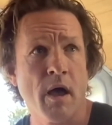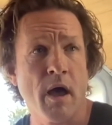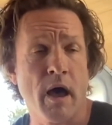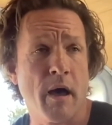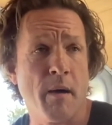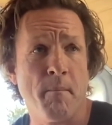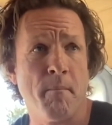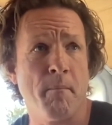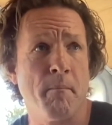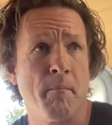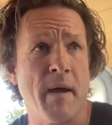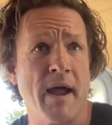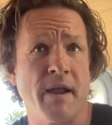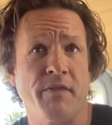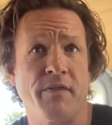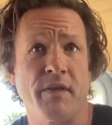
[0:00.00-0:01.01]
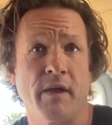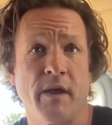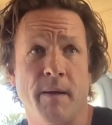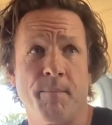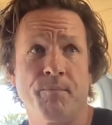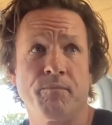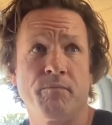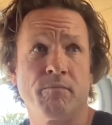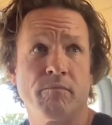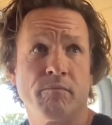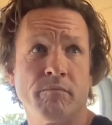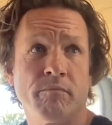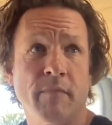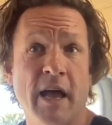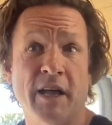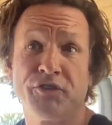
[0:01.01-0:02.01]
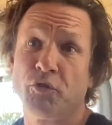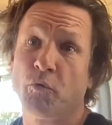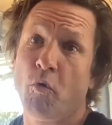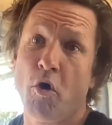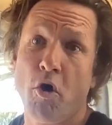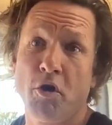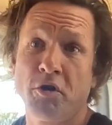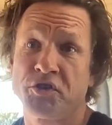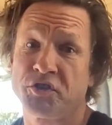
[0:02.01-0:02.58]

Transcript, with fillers: Um, made the, um, as it were,